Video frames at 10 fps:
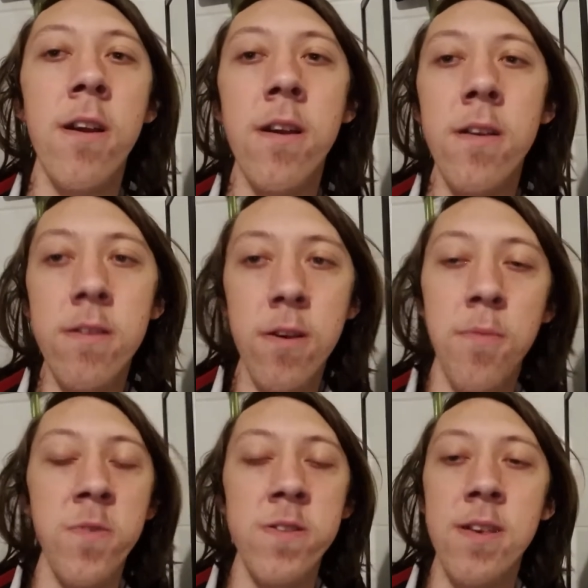so
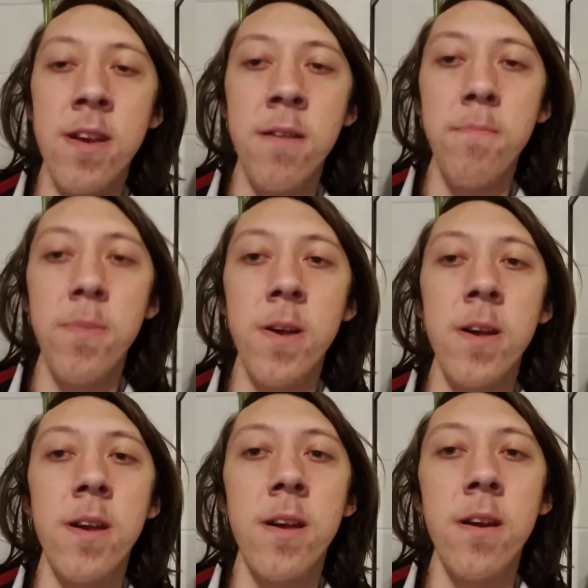percent, but
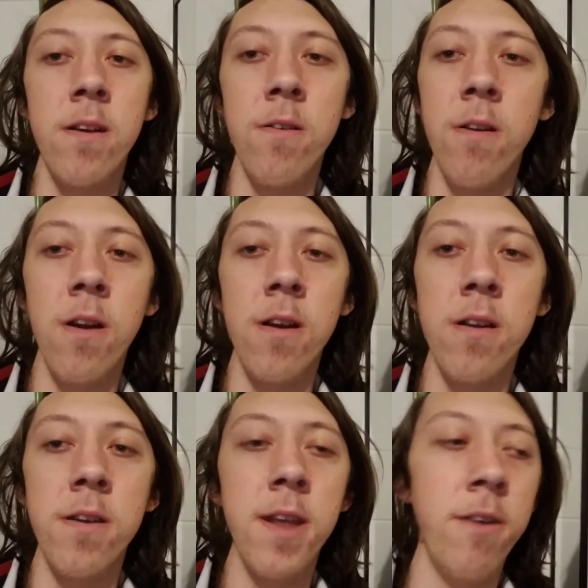or
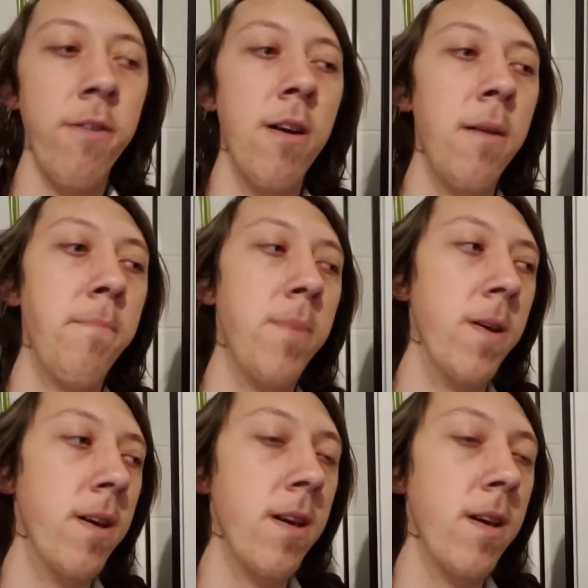down or up, but